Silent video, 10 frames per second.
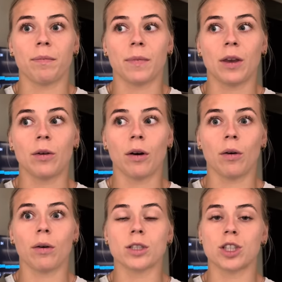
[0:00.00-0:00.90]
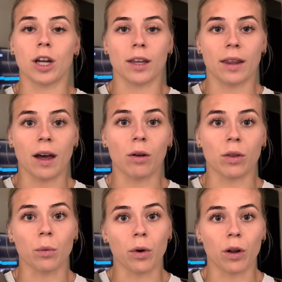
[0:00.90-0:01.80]
you know, shutting out
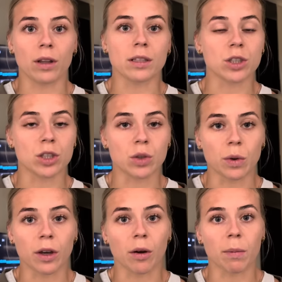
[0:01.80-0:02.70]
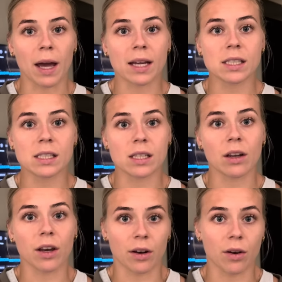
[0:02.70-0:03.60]
the world and just doing your best,
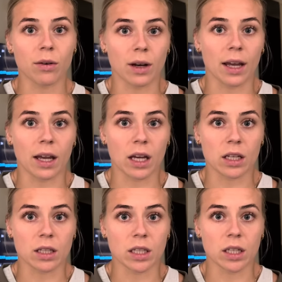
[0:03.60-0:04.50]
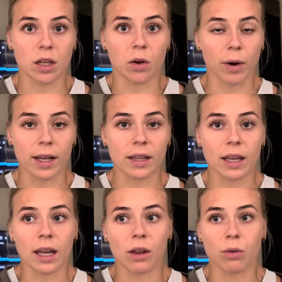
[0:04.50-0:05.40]
you know, like
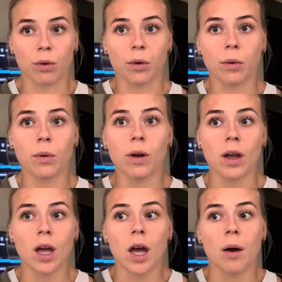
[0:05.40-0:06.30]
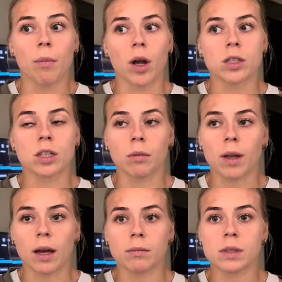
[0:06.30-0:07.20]
grinding through. But
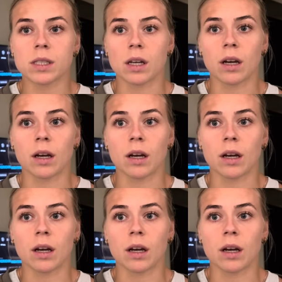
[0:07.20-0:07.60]
sometimes